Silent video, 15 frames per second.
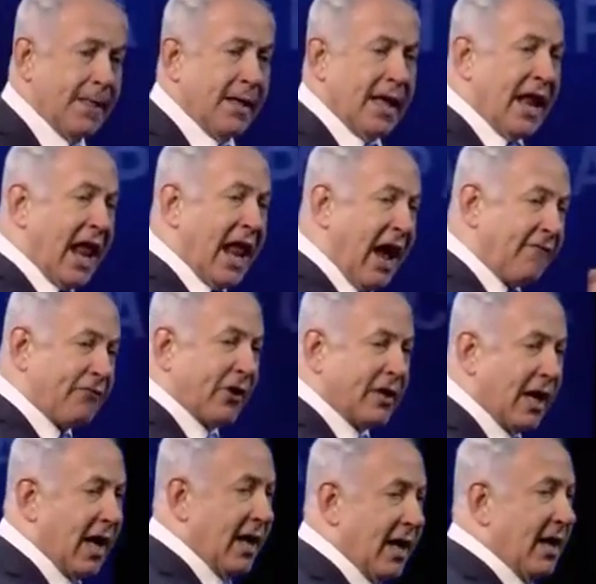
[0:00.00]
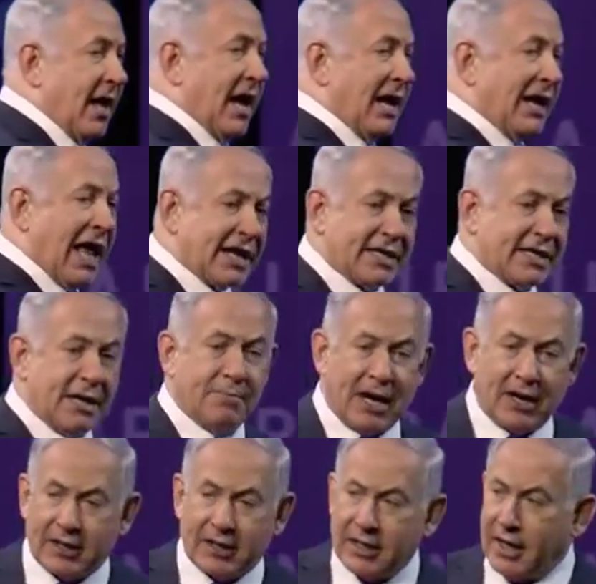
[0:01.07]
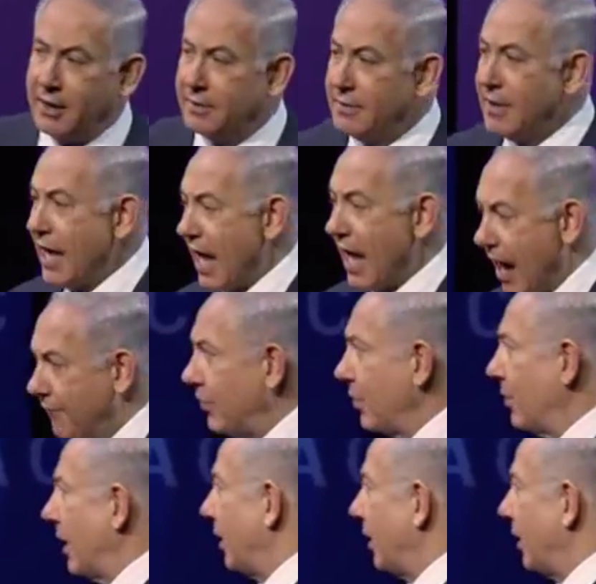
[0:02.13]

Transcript: in Africa, in Latin America, everywhere.